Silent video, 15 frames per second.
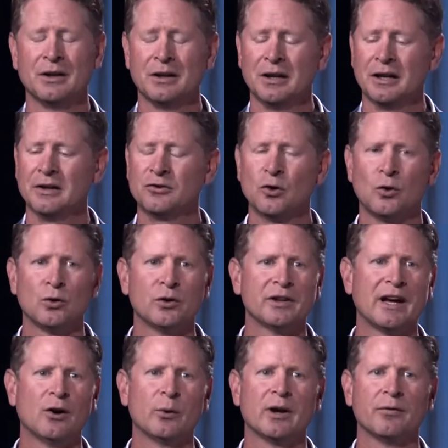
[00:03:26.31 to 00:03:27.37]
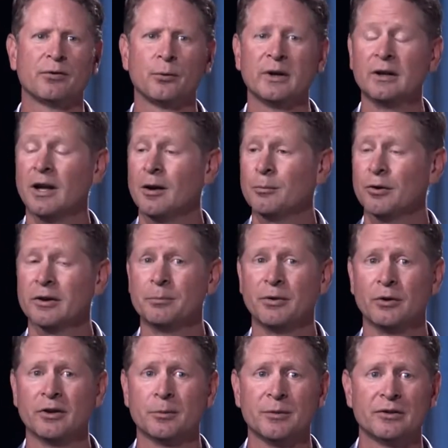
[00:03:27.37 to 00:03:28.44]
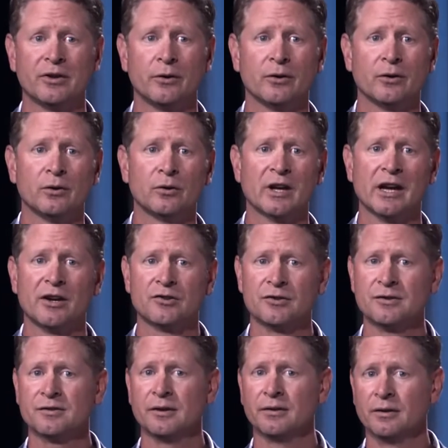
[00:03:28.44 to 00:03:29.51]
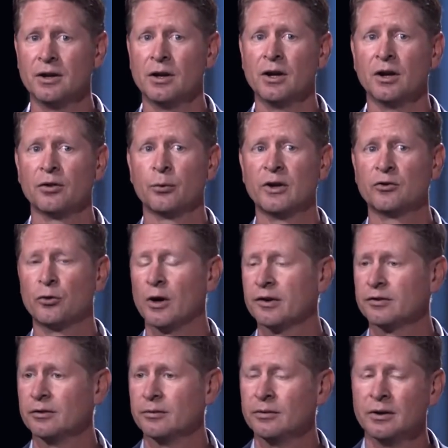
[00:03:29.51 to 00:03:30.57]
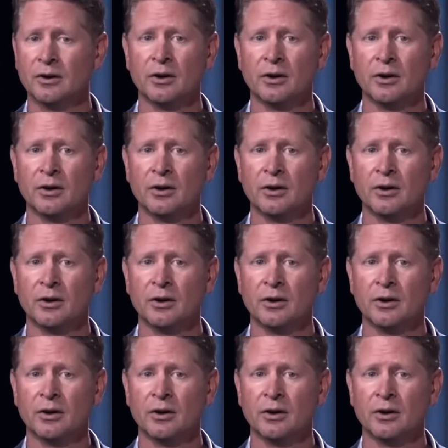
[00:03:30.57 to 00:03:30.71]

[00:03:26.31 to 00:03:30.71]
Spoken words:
In total, now we have 3 lumber and building material locations and 3 truss and